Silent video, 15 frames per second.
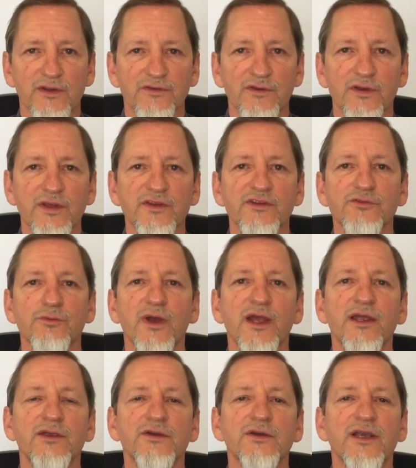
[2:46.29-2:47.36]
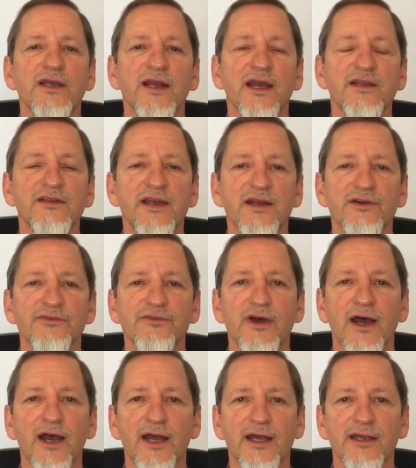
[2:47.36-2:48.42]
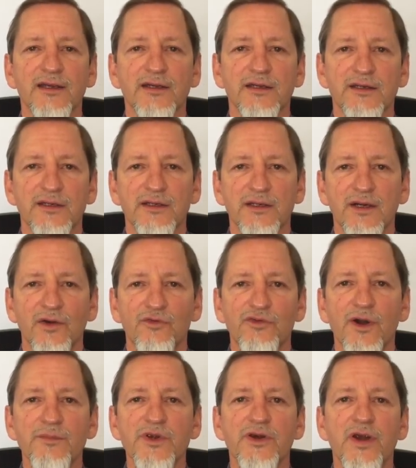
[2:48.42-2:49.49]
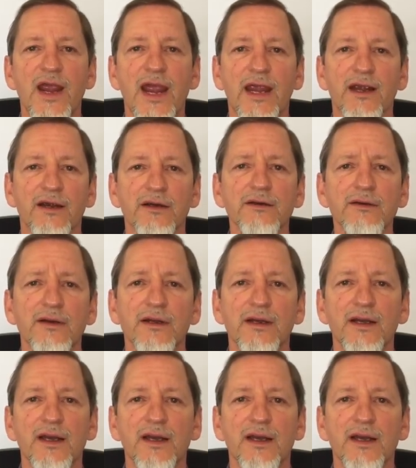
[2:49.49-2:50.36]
So in this way you can identify from your hair